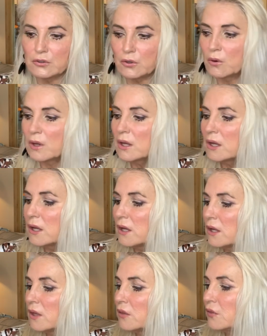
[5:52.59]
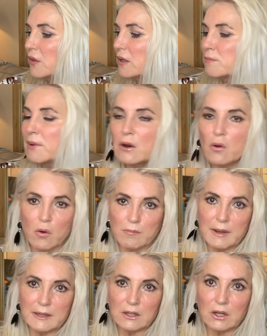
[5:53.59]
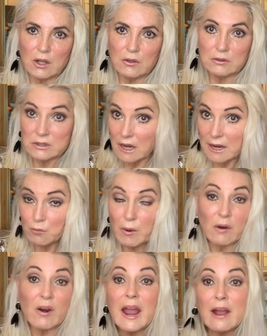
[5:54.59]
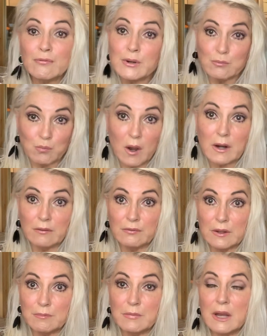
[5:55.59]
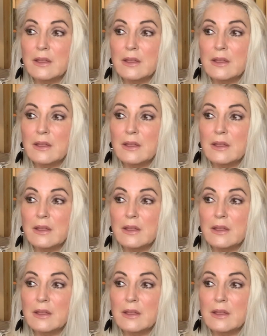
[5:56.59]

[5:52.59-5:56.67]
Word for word: So the thing about all my clothes, I wear every one of them.